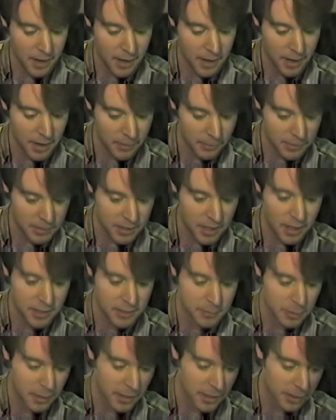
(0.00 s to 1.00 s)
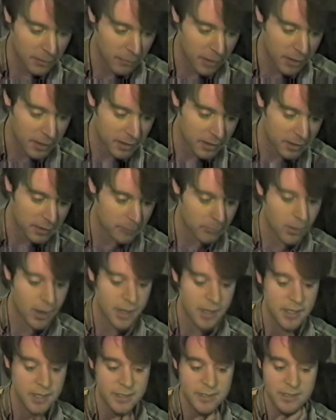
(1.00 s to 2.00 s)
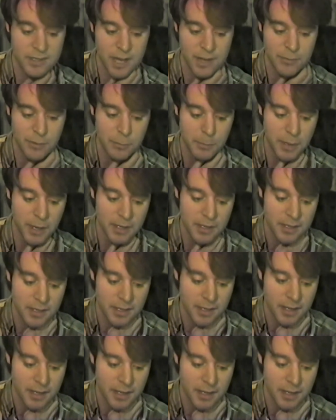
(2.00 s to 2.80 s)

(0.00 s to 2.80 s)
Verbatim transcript: I was contemplating writing the Watkins novel, but